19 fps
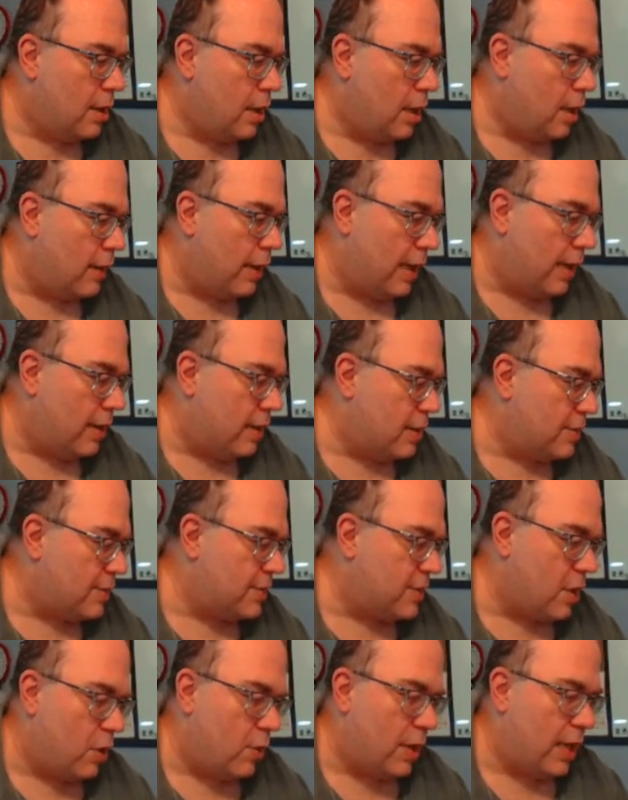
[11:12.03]
All right,
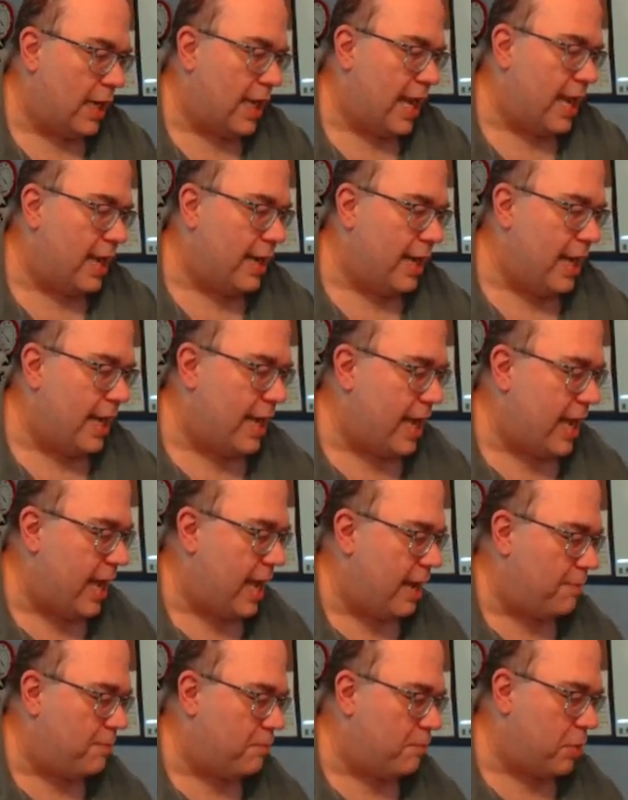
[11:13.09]
so again, it
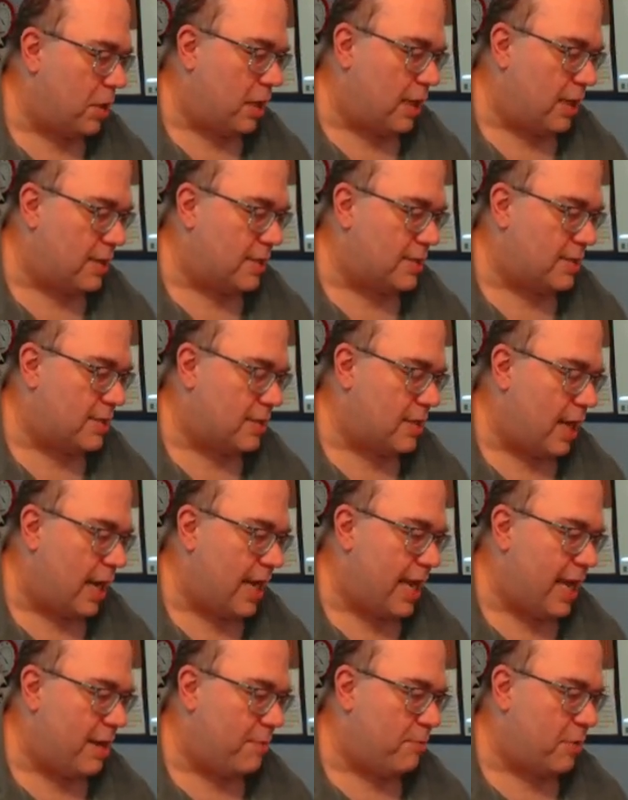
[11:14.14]
can't bust. I
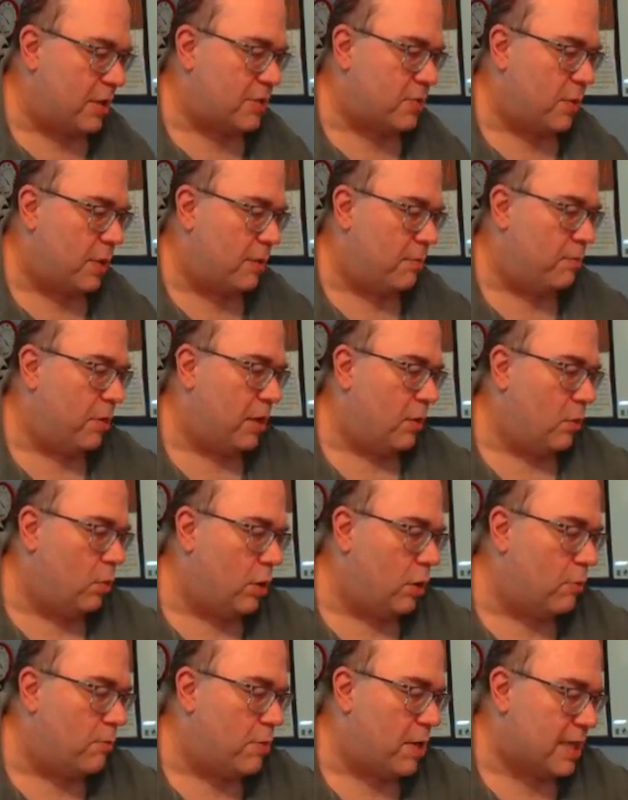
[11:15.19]
can't bust with it, but it
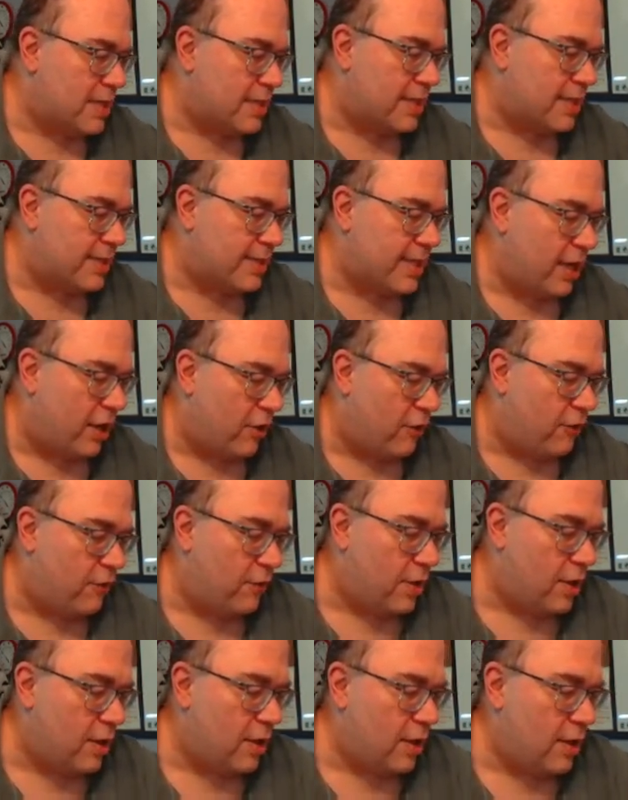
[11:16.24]
will bust itself.
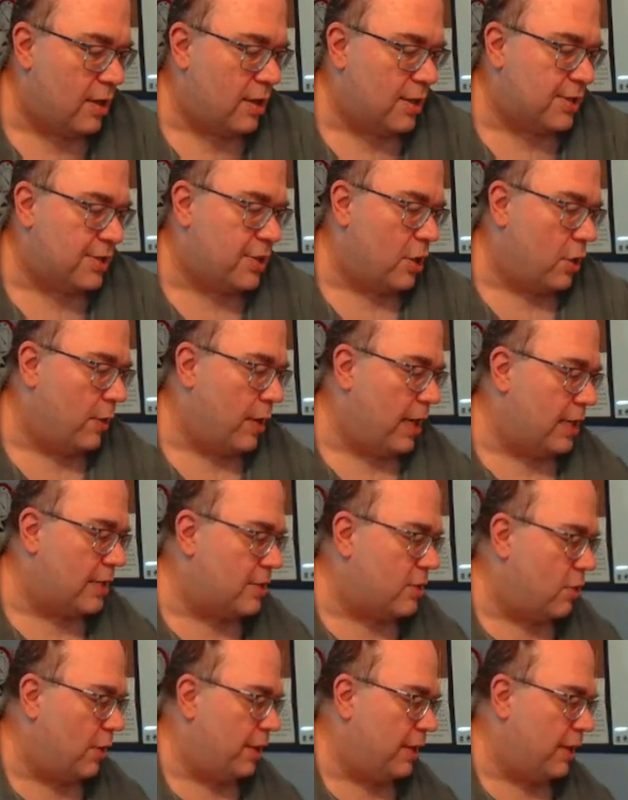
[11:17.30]
So it's
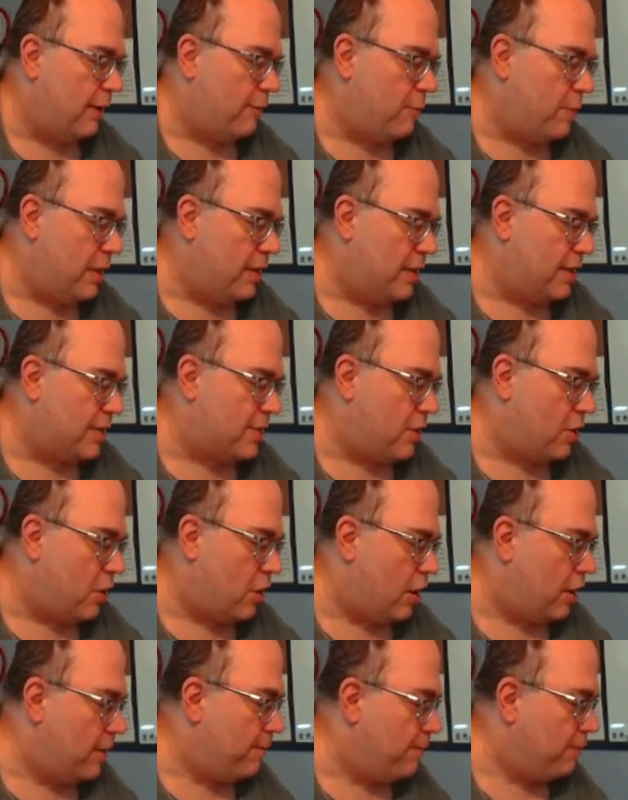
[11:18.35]
going to give me this
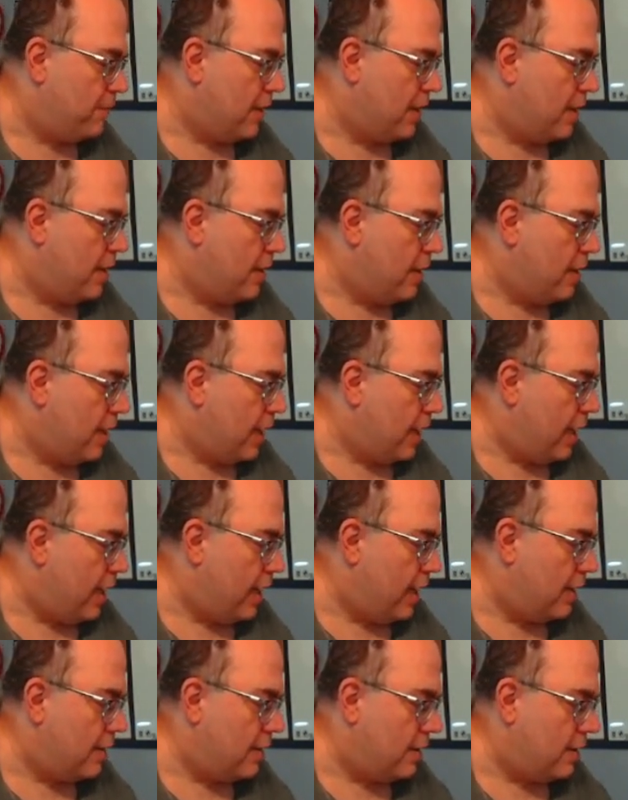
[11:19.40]
card,
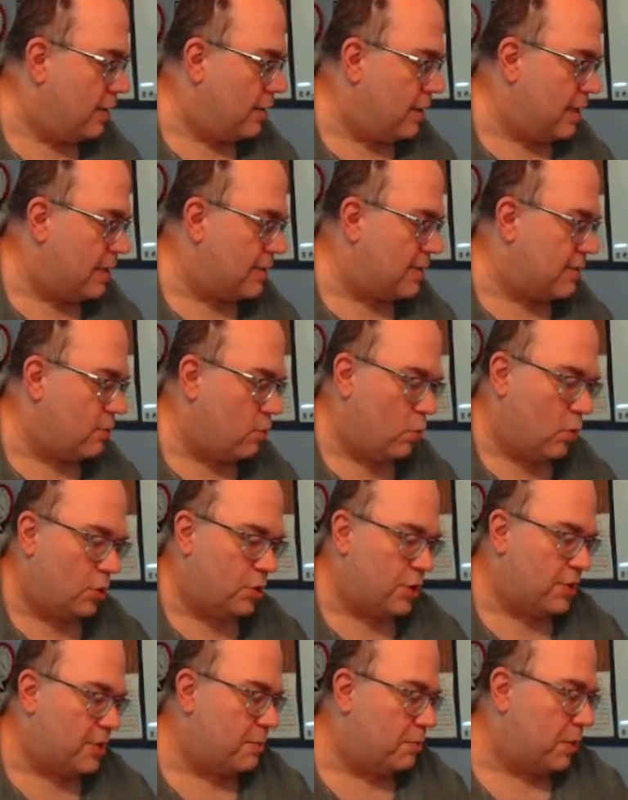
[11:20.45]
and this will
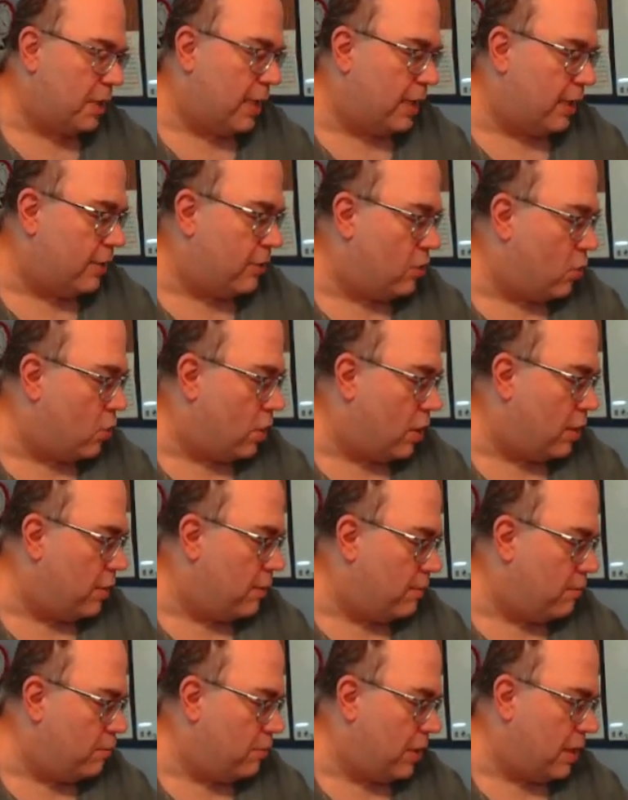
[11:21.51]
just simply get
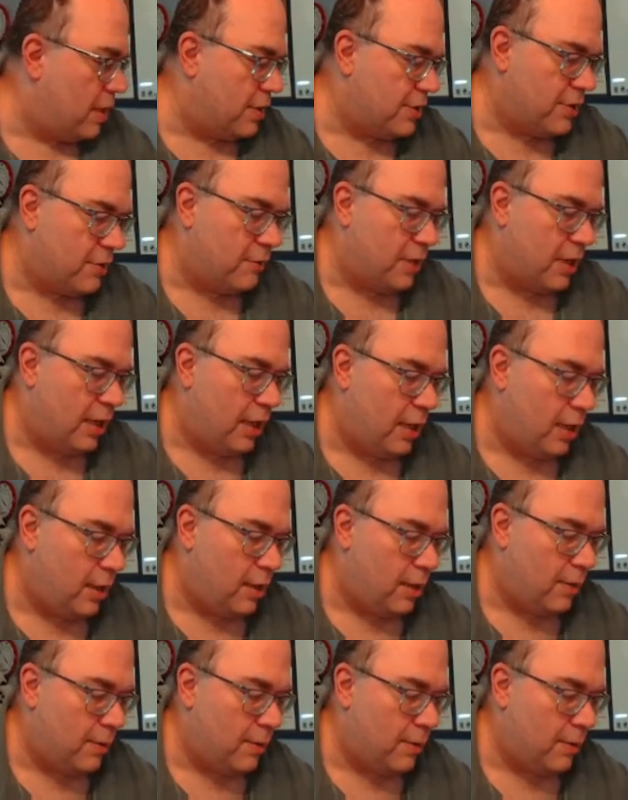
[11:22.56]
ignored because of the